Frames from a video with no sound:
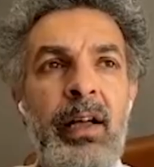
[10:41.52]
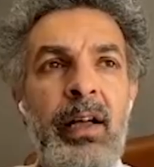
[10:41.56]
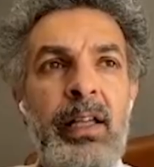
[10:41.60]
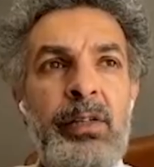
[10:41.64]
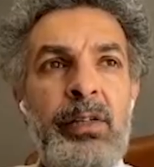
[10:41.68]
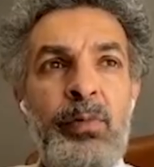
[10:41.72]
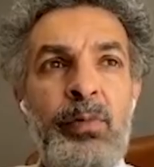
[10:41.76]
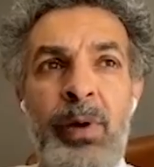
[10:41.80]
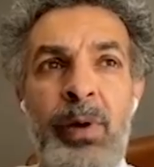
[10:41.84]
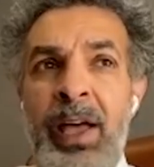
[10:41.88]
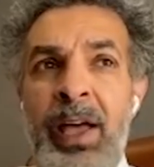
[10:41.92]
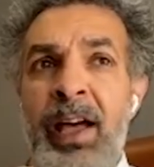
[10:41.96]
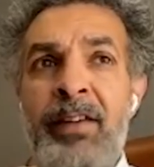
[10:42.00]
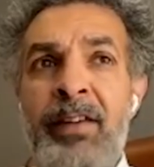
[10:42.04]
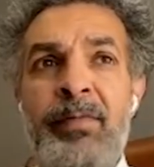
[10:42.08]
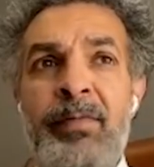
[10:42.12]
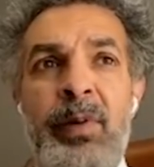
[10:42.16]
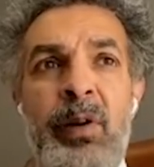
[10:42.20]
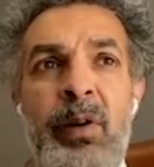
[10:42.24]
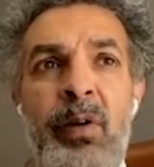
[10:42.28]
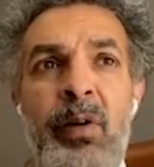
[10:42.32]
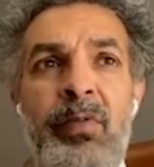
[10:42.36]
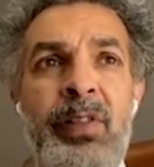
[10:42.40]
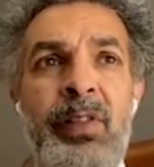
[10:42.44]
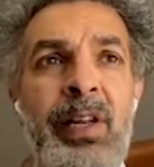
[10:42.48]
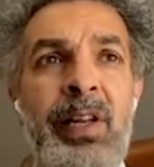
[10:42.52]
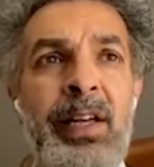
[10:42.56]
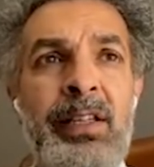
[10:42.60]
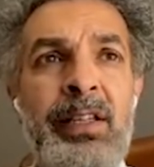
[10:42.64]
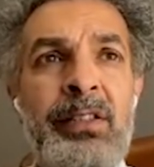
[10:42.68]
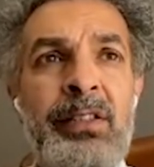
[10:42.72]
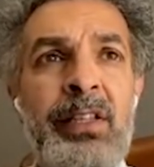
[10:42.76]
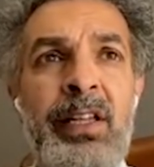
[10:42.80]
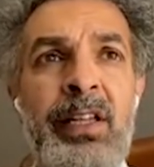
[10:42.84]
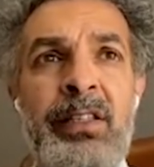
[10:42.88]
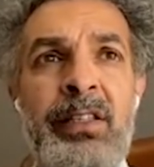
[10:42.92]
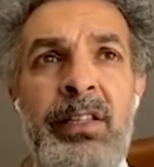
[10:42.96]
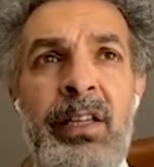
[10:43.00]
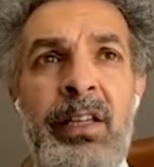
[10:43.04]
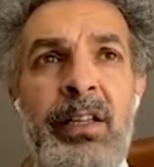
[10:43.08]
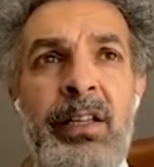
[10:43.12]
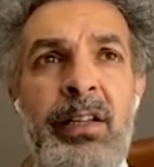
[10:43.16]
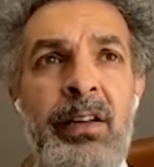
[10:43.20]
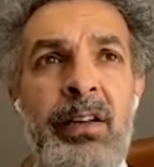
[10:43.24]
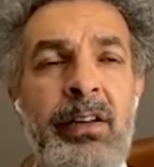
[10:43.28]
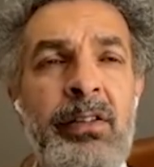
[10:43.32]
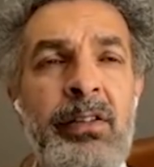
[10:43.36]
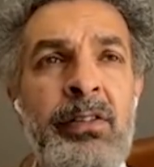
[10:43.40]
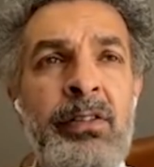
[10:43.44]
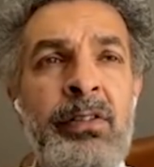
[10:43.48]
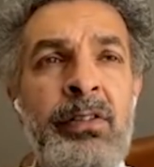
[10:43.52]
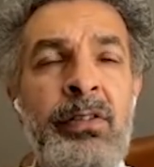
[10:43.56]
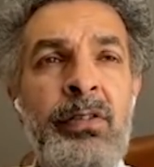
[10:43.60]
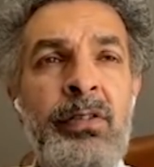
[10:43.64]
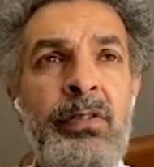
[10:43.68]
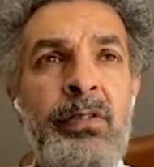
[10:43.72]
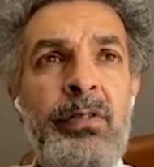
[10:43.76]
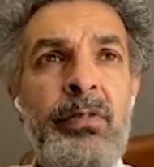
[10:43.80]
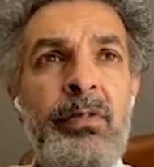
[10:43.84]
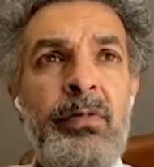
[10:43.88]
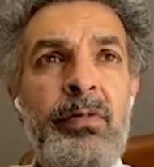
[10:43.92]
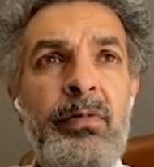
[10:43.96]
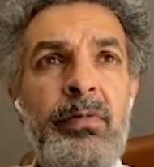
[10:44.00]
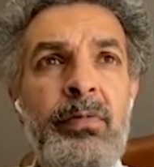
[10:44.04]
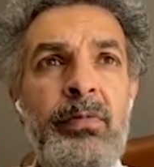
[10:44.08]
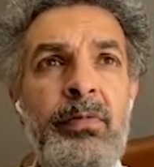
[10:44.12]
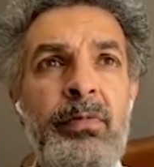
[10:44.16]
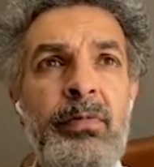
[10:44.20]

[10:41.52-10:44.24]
as we have been over the last 18 years, to